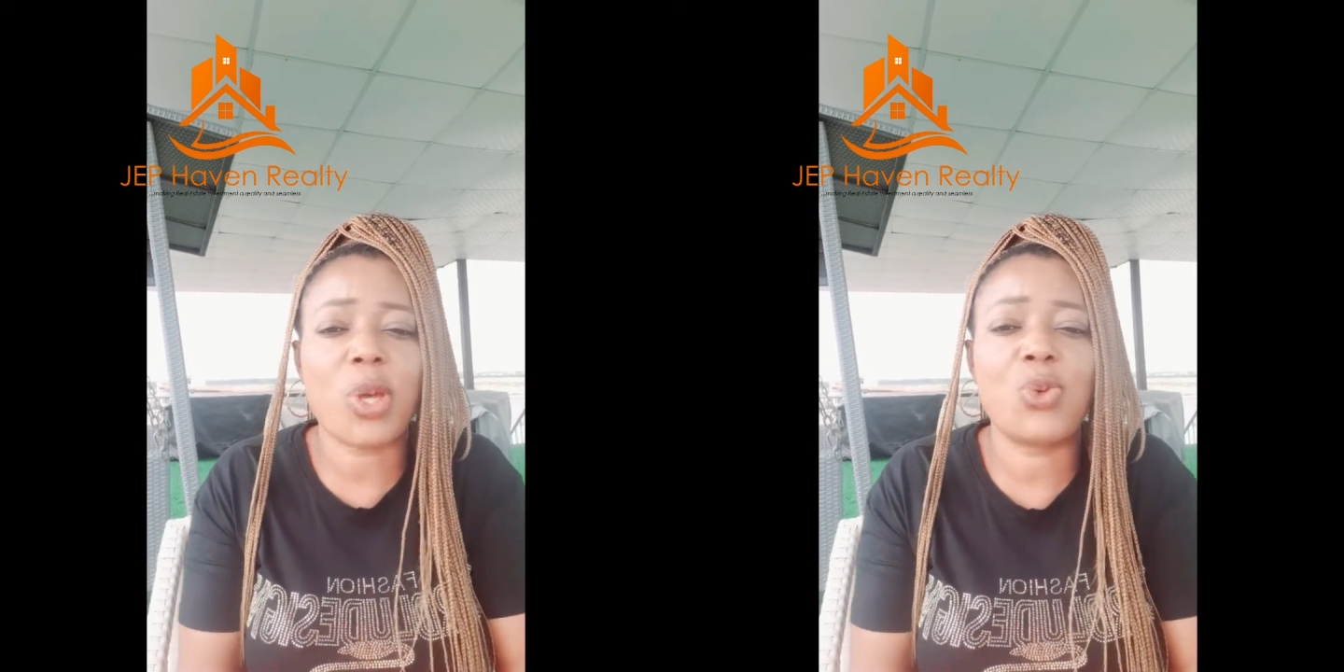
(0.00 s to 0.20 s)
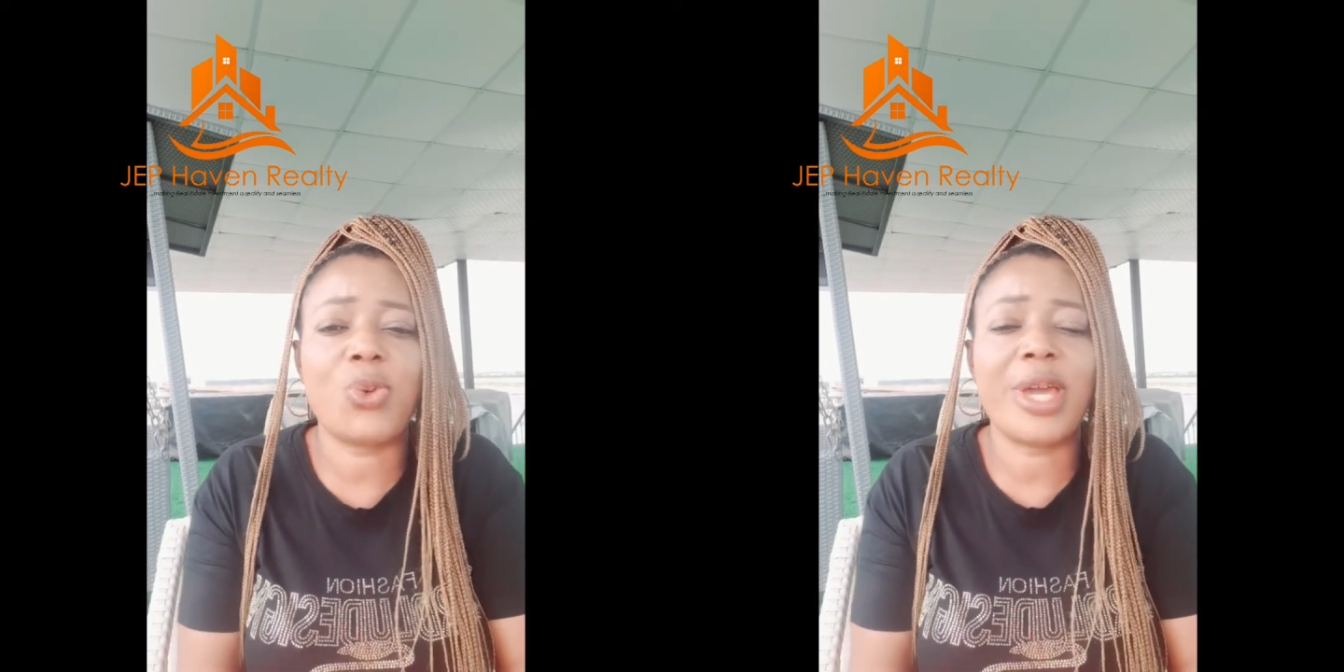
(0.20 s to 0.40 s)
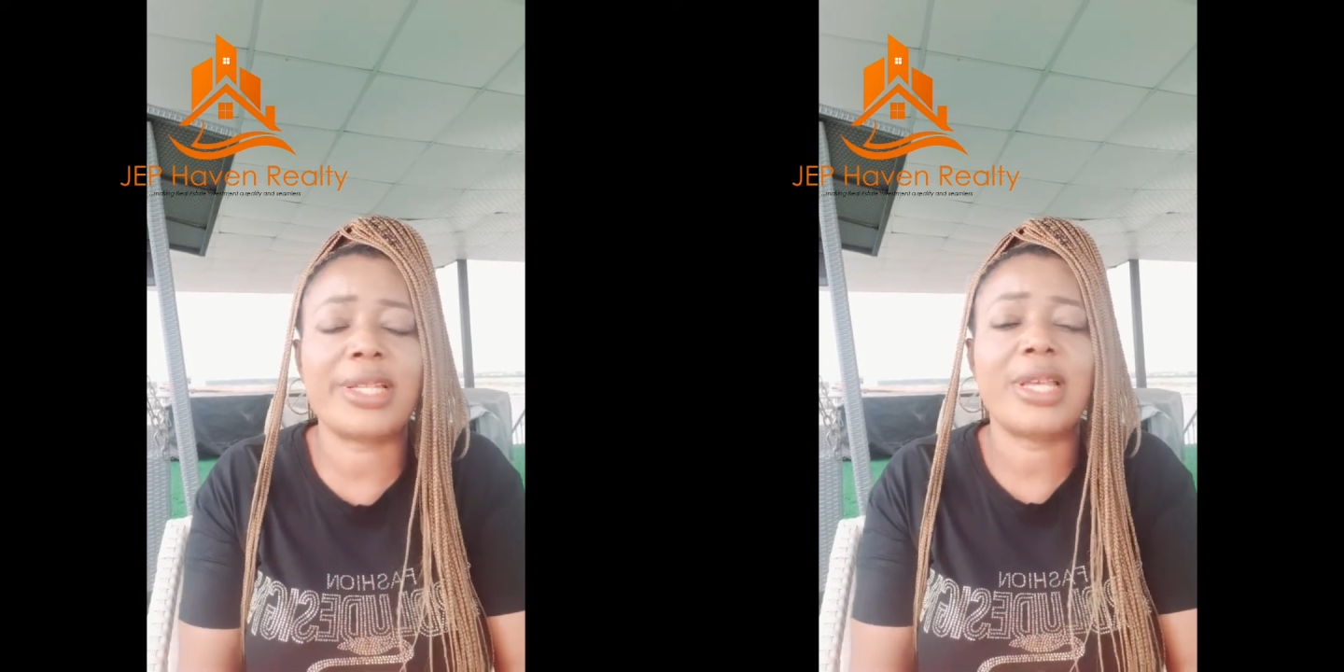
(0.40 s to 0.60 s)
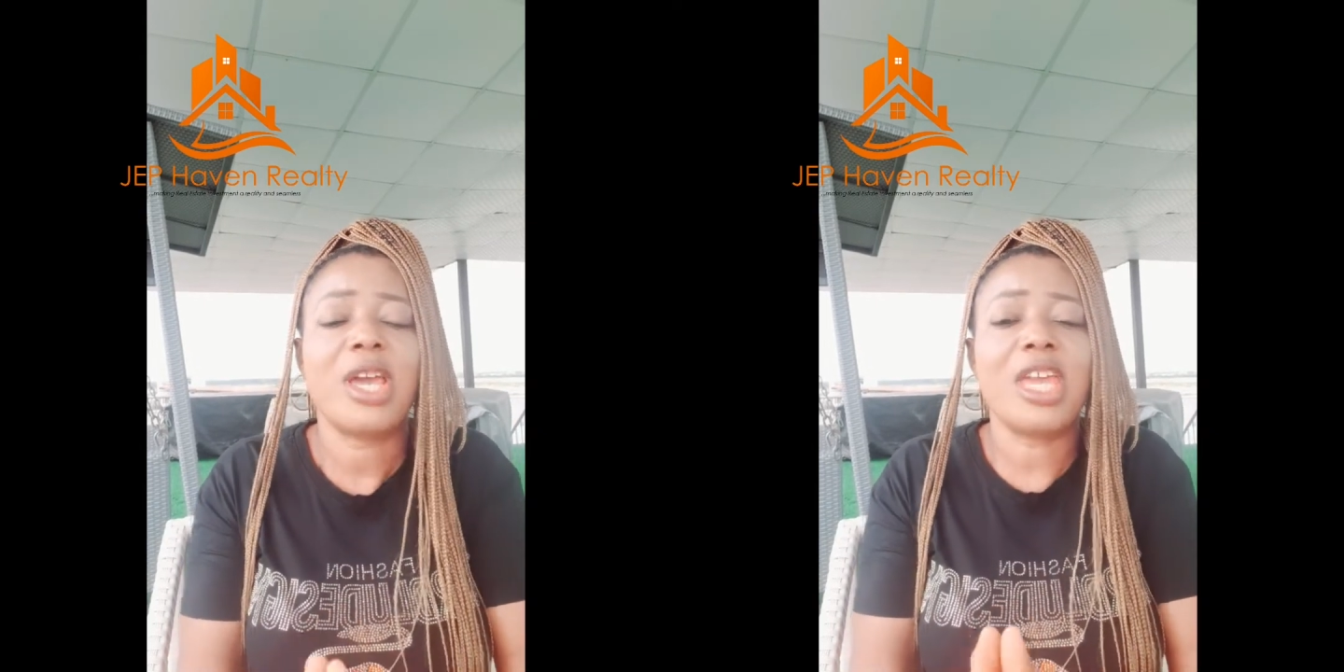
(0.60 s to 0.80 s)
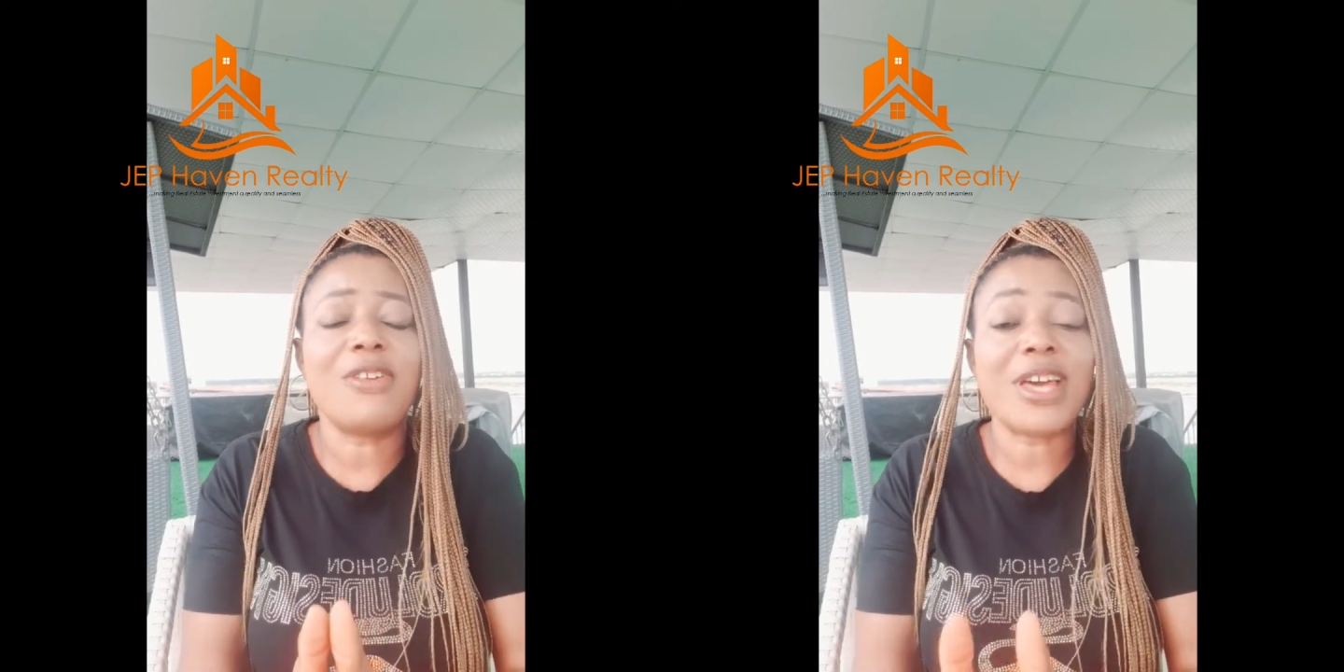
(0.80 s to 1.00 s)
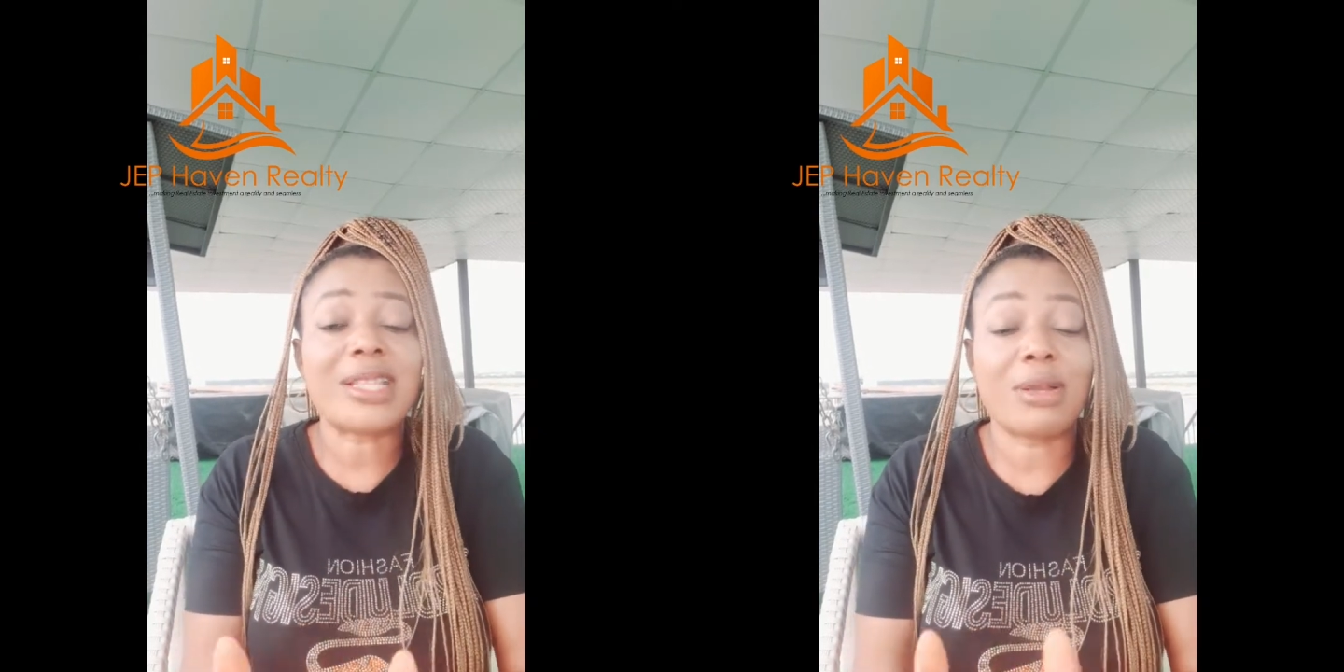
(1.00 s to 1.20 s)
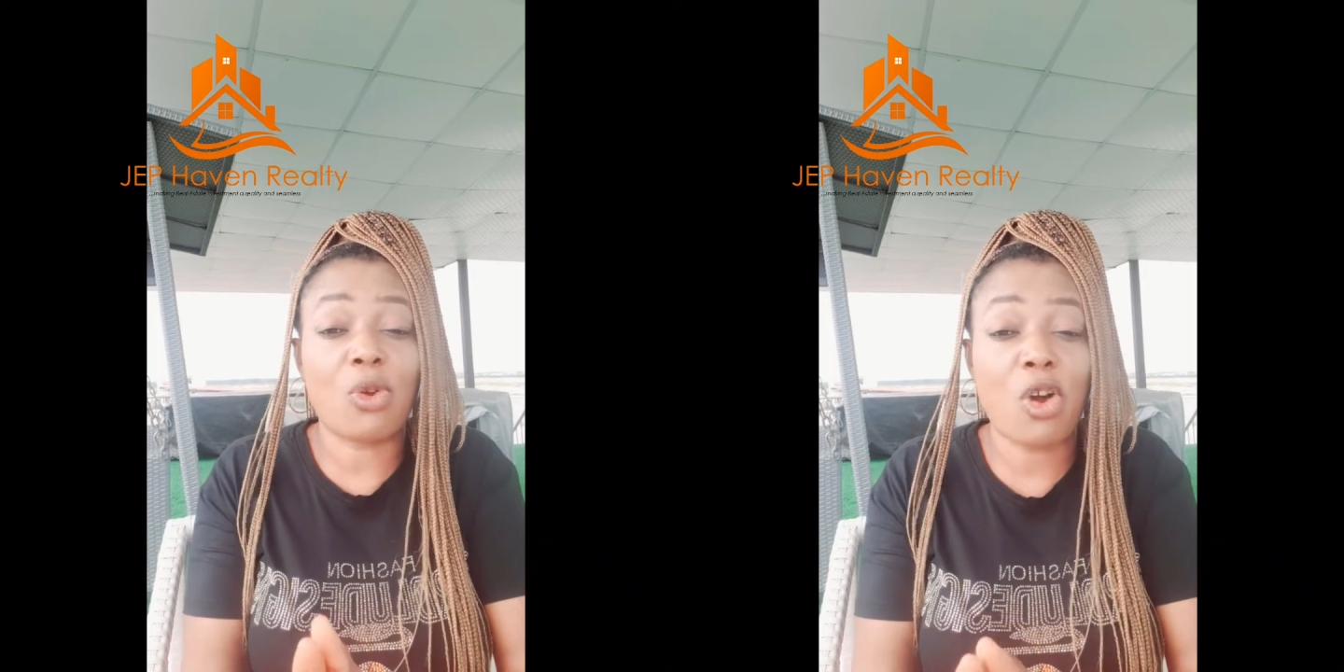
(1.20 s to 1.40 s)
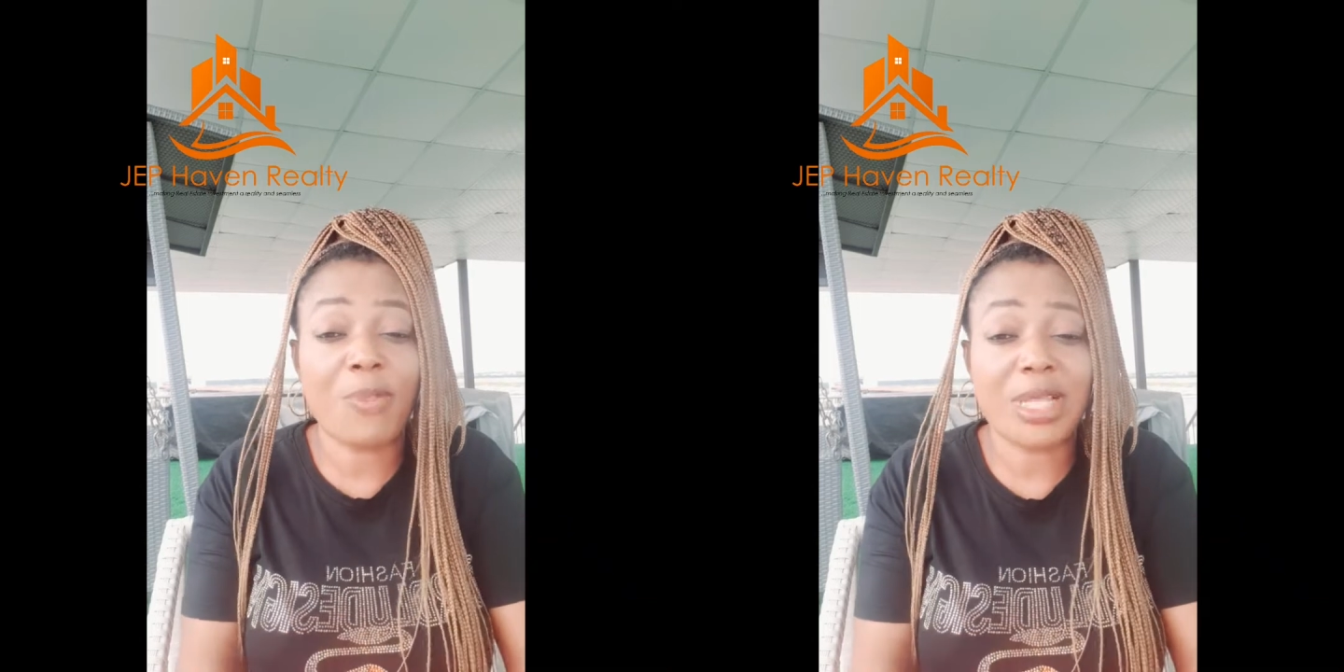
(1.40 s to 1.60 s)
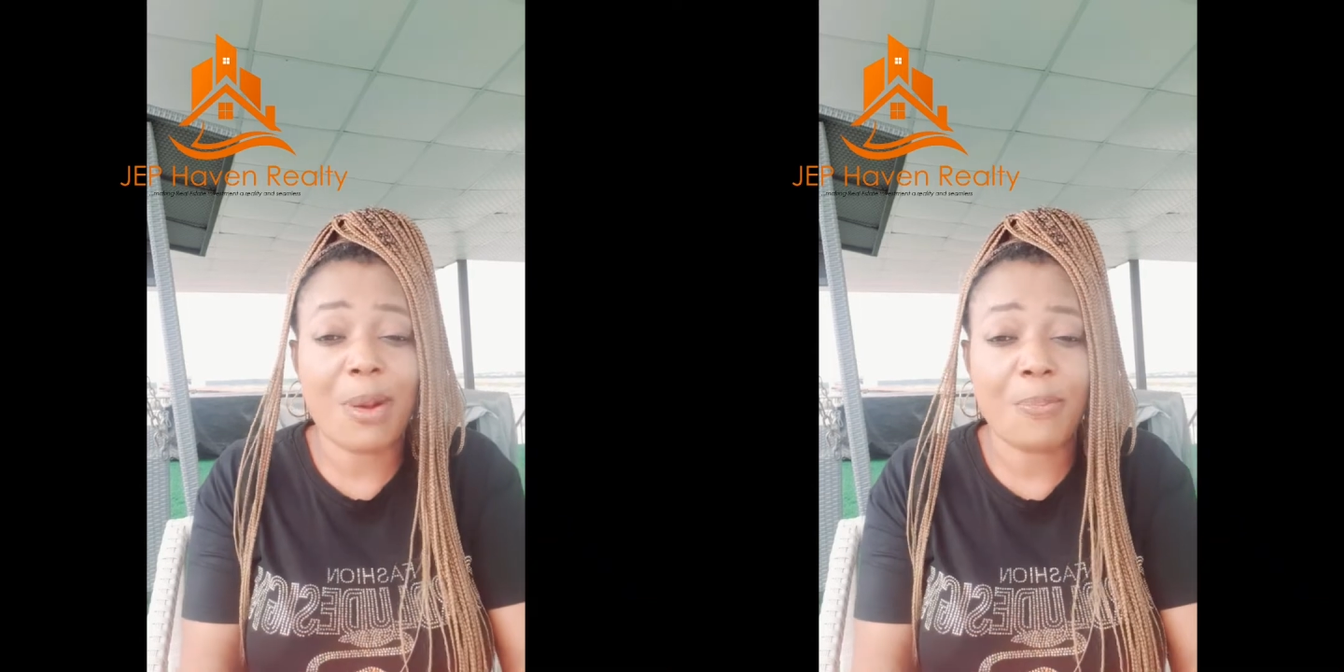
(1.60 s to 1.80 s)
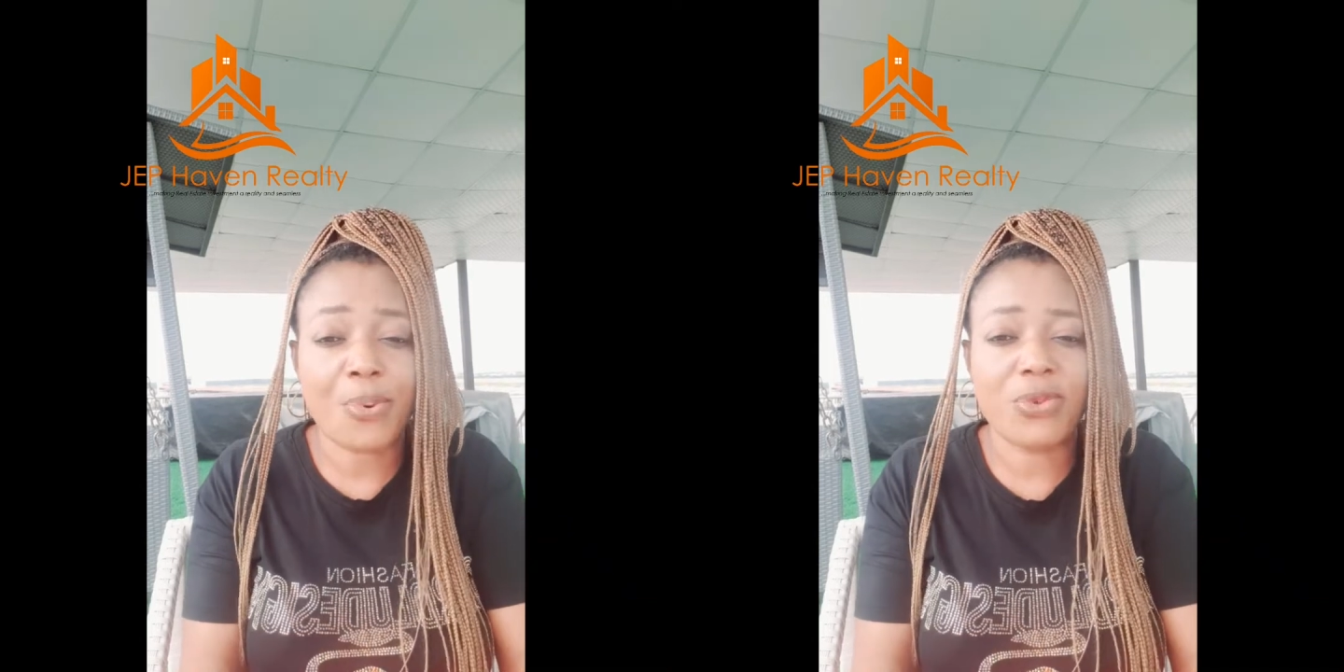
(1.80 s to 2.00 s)
you get, if that government
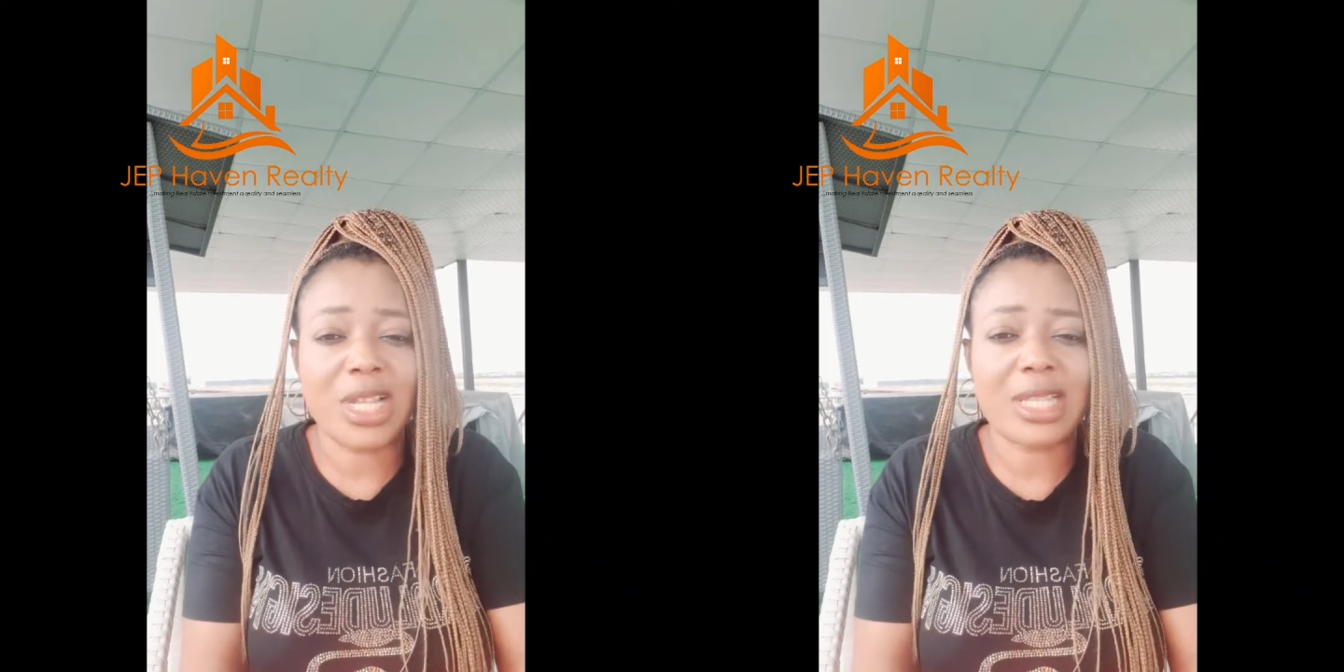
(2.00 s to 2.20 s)
approves